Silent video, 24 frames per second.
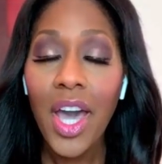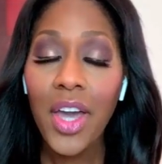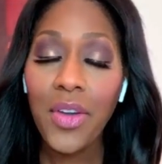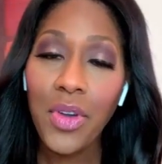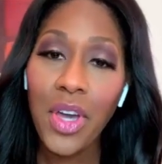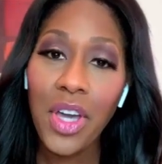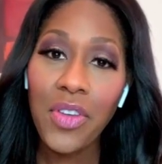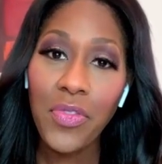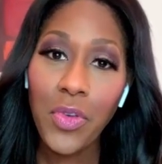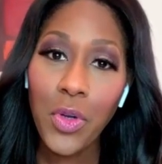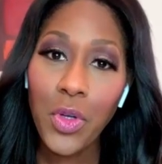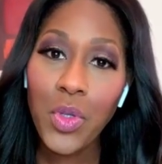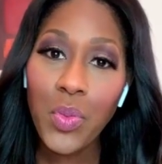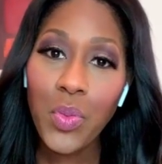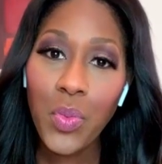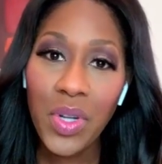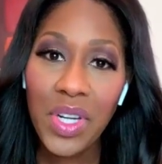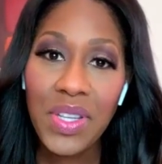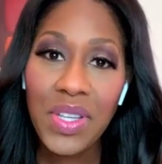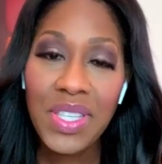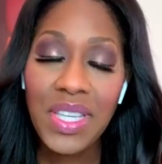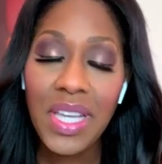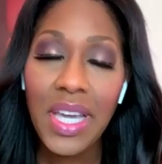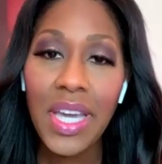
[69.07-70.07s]
I, I first
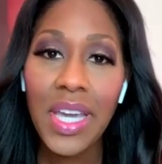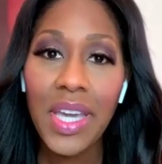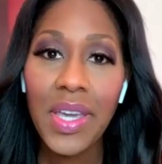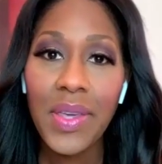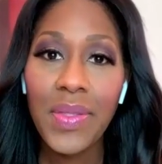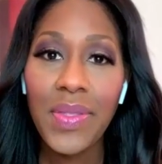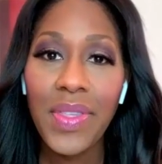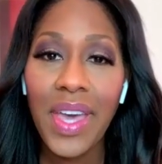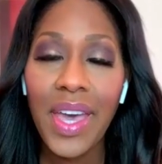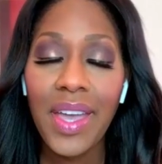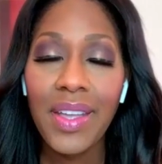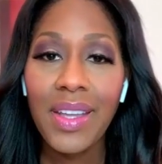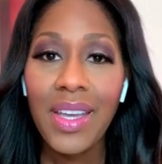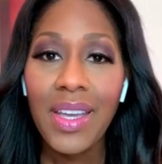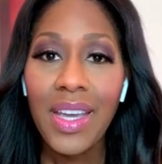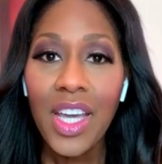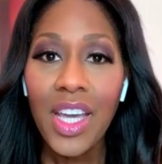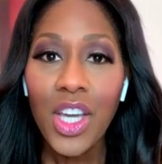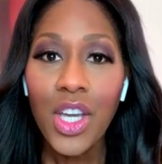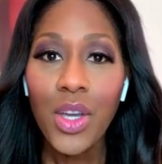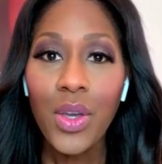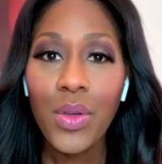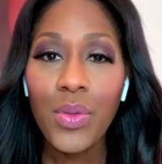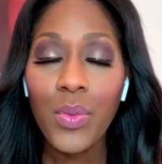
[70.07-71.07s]
want to say that
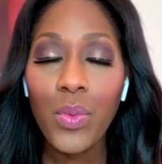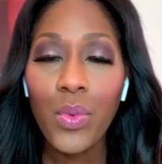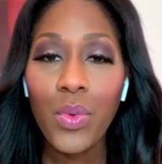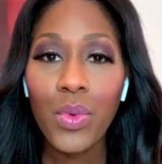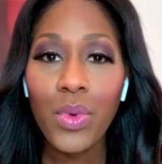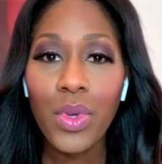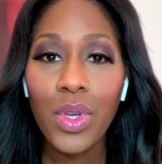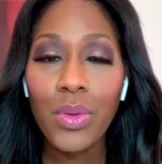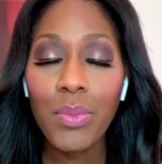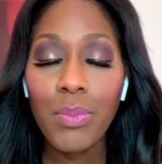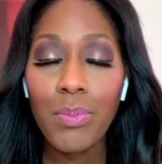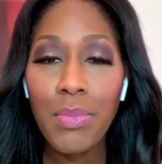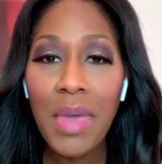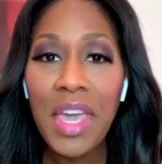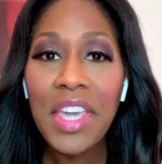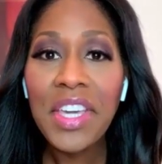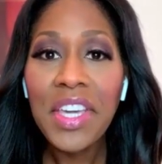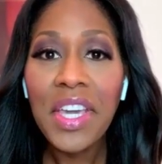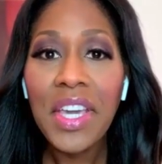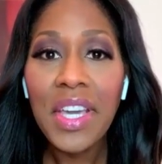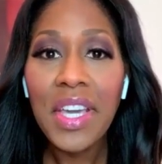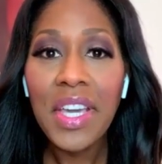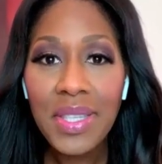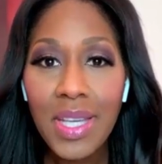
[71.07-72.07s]

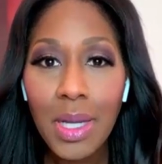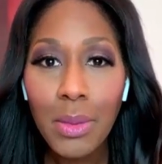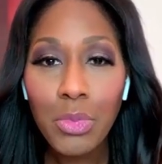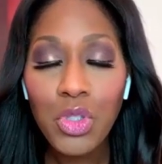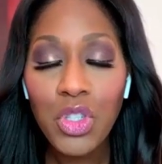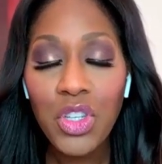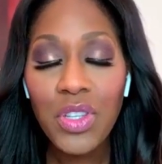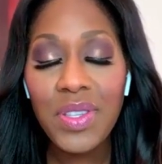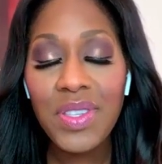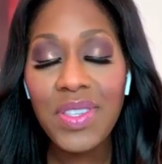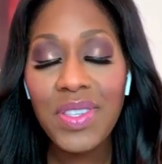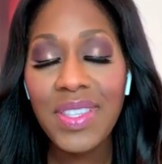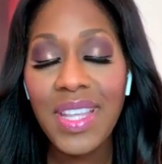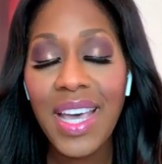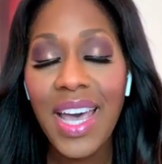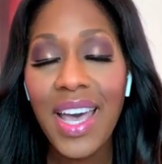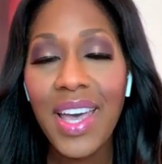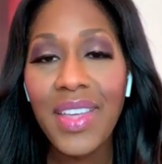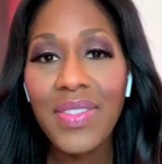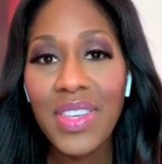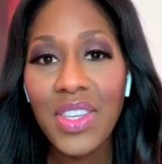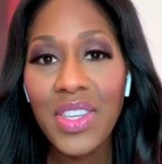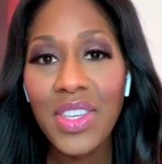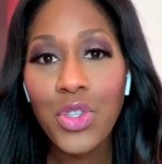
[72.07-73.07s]
making assumptions
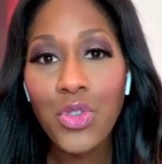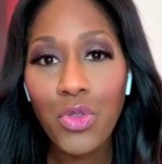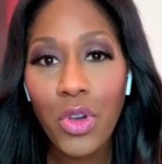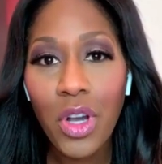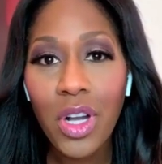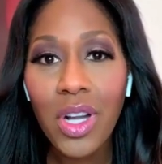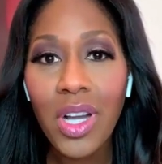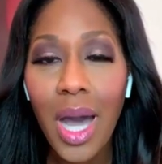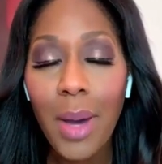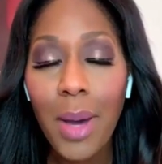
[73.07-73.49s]
that this drug